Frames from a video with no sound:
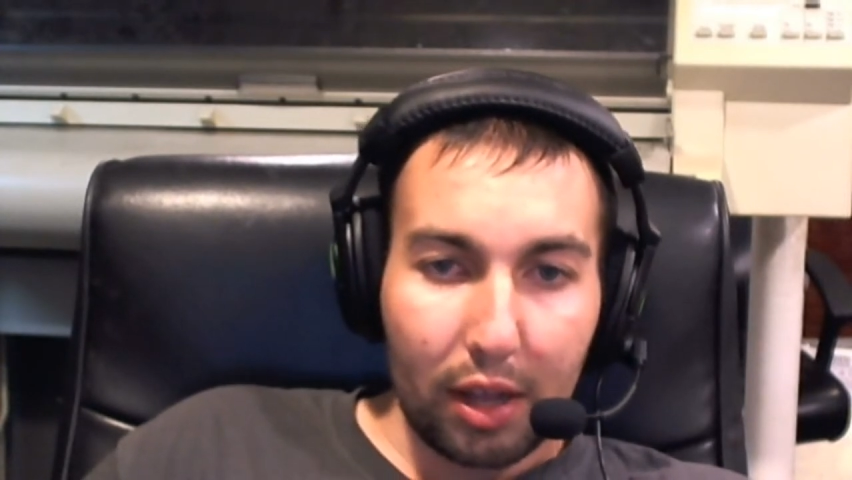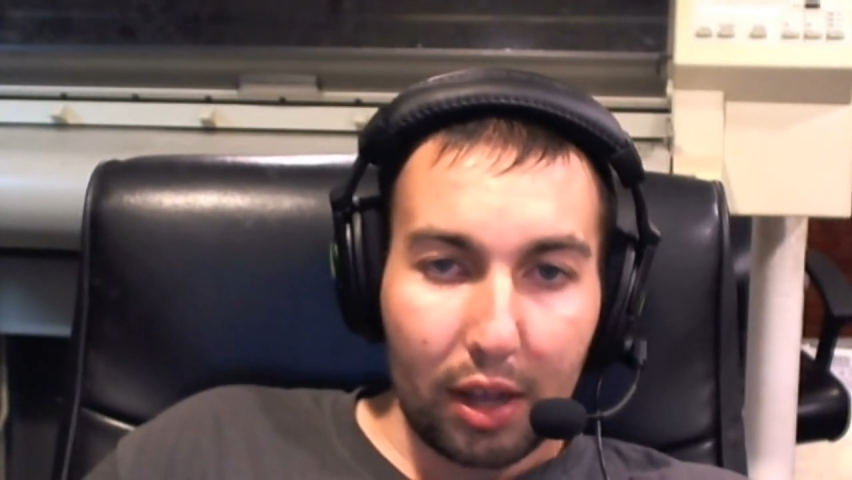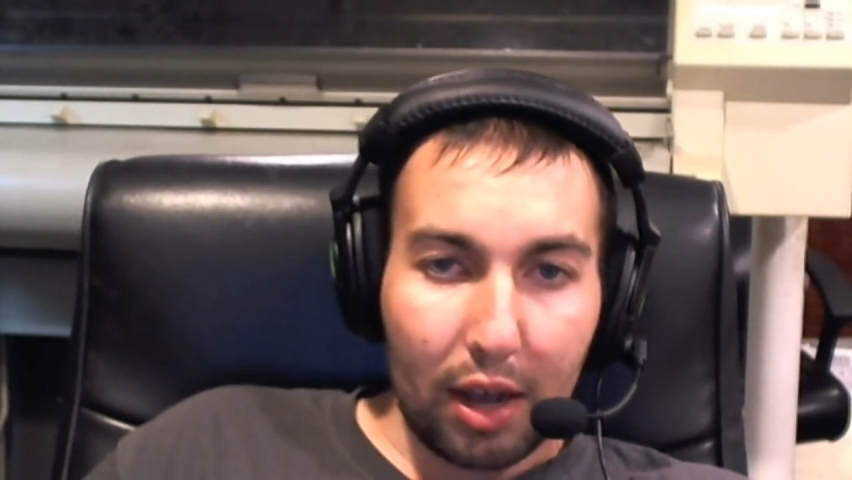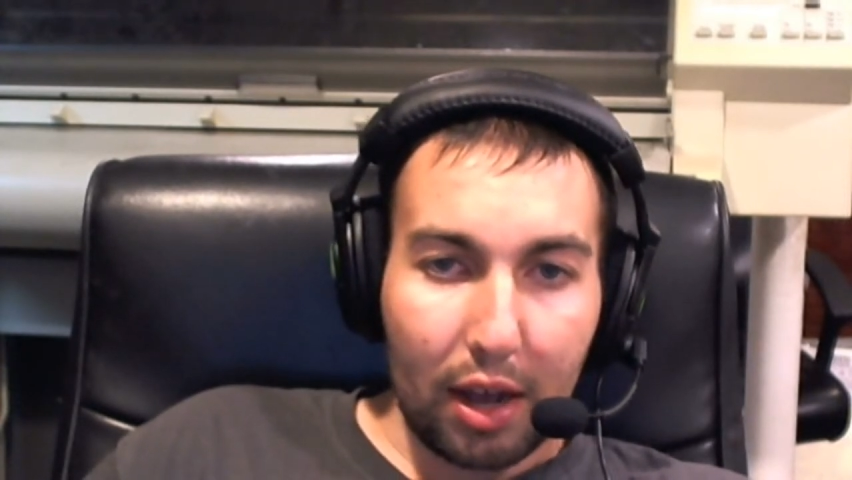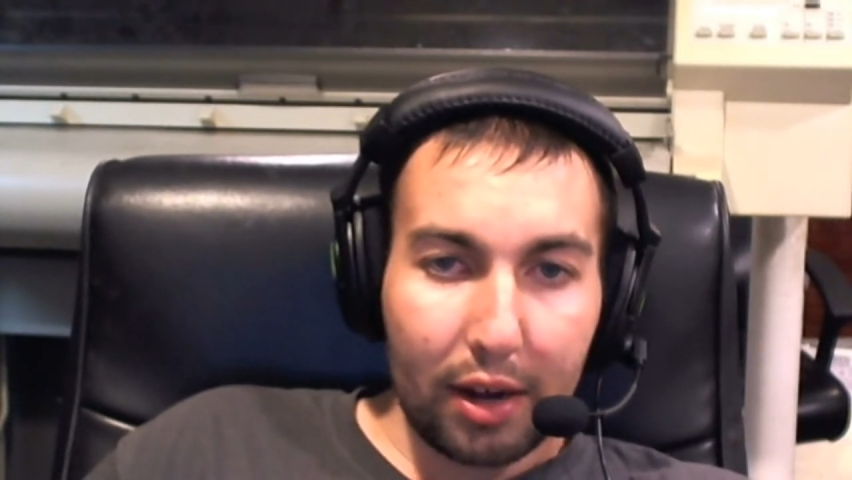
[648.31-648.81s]

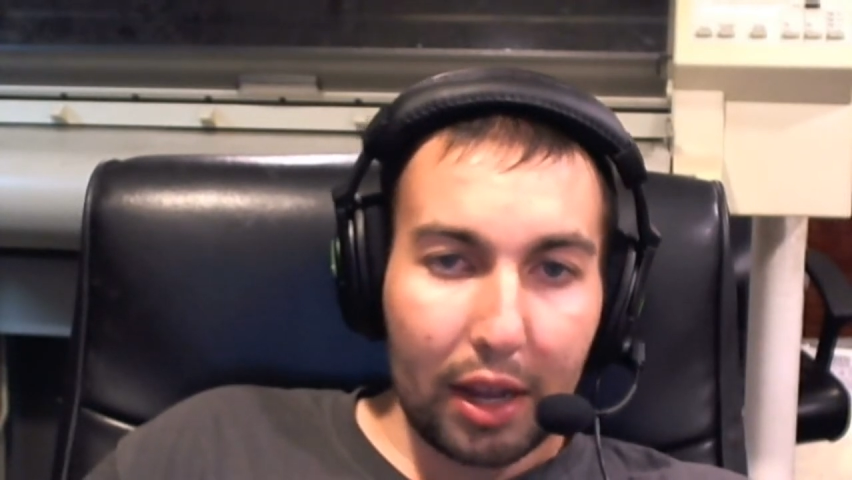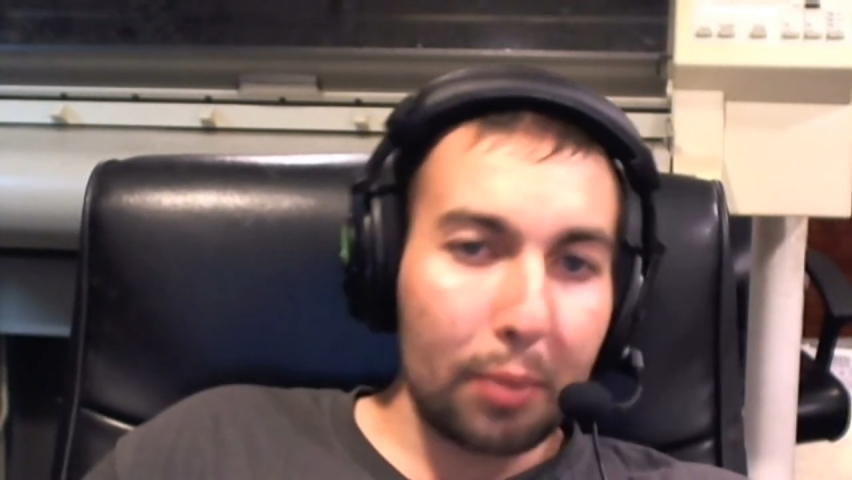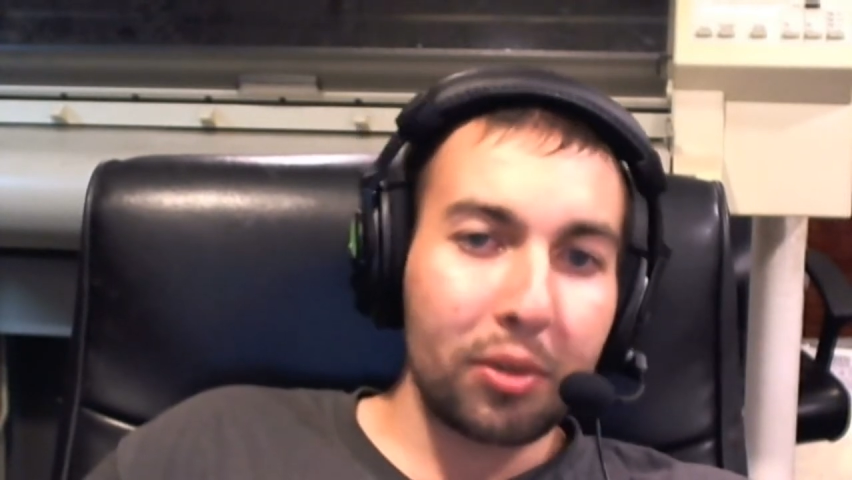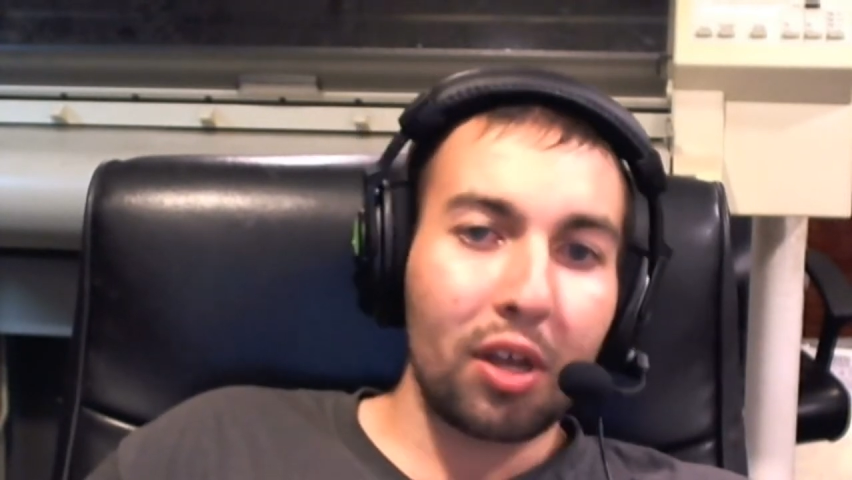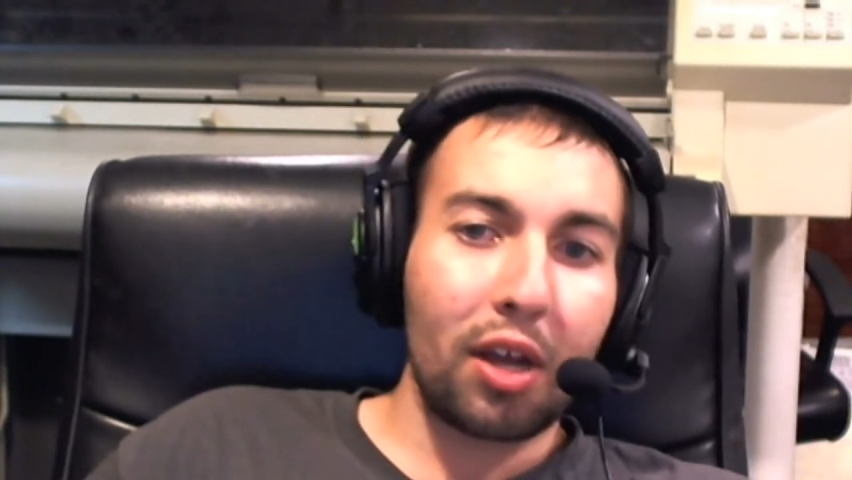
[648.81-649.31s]
on
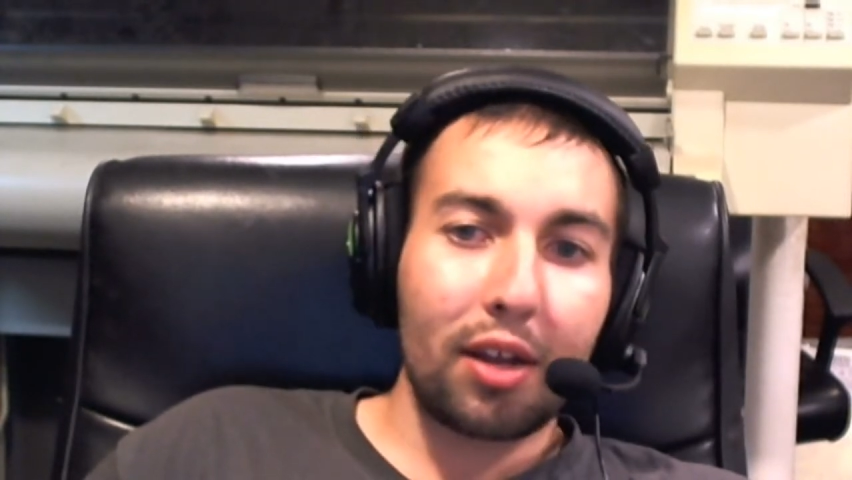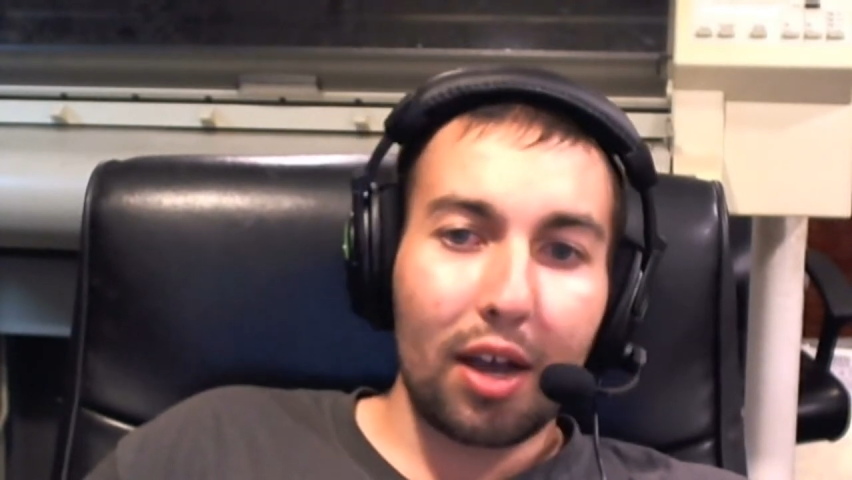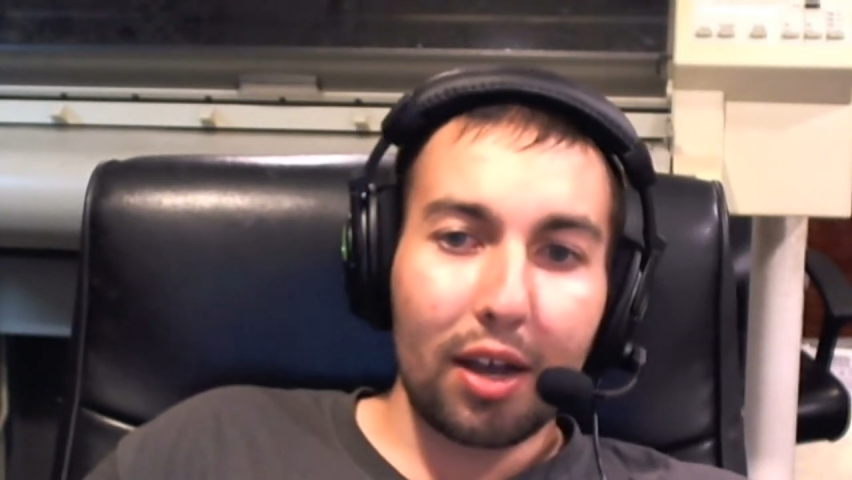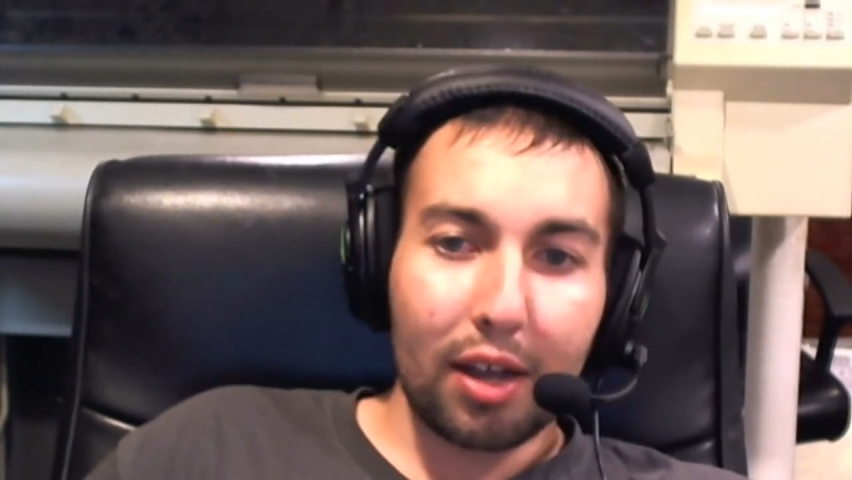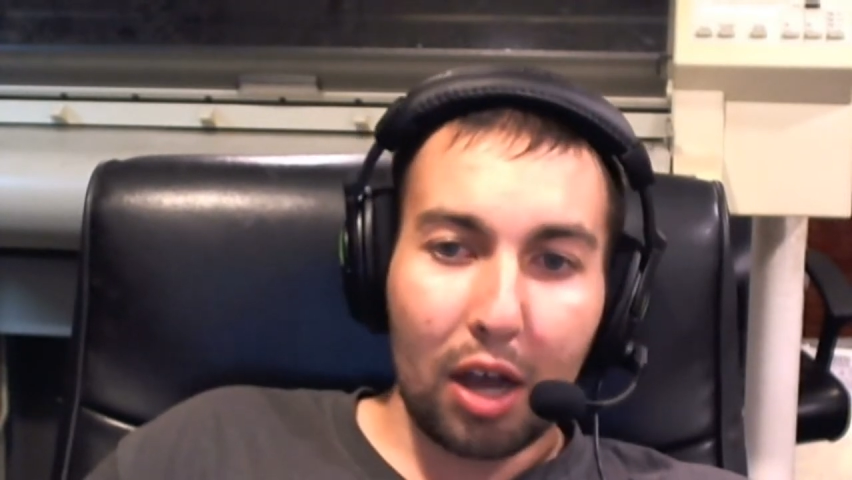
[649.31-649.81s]

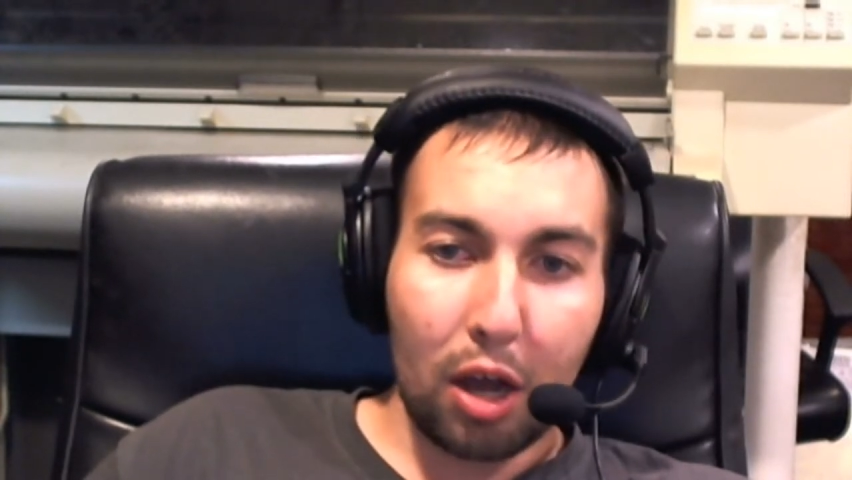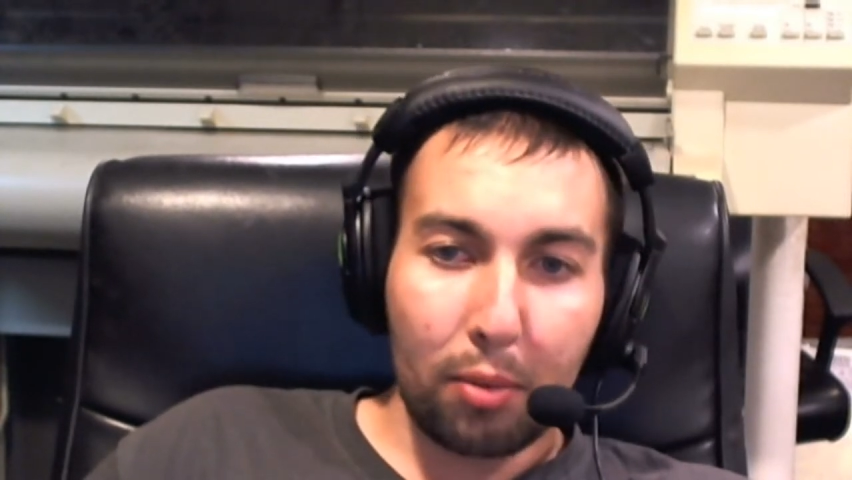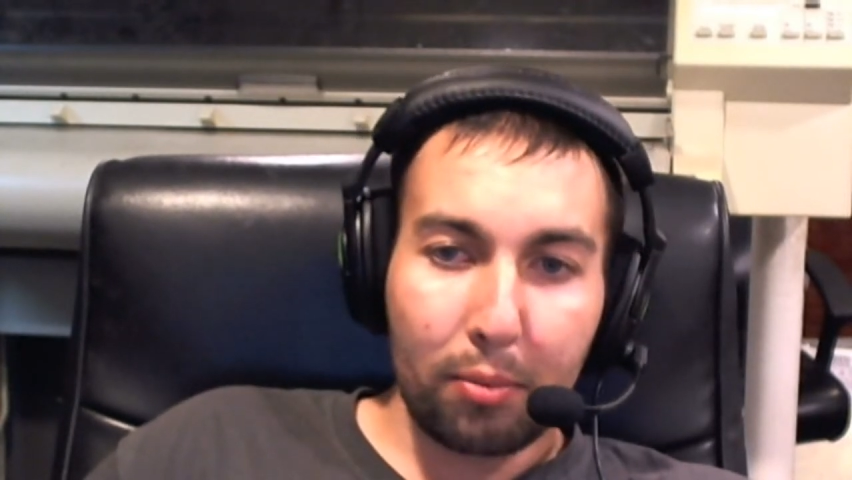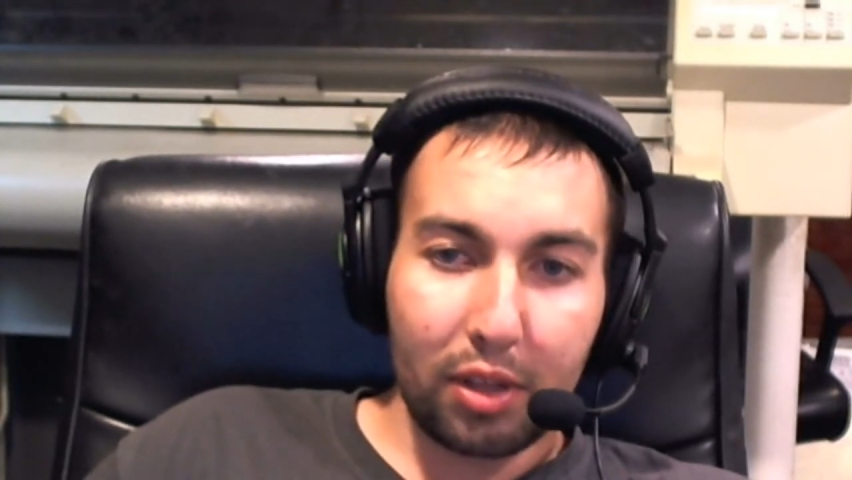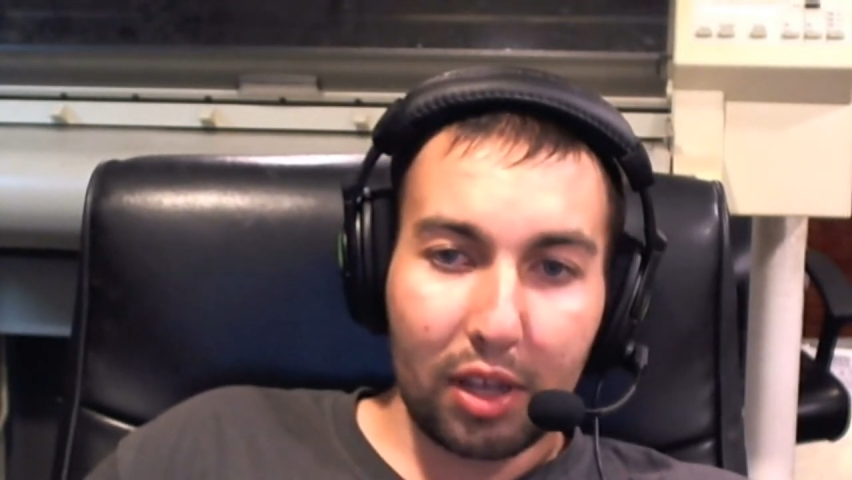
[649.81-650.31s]
Amazon.com.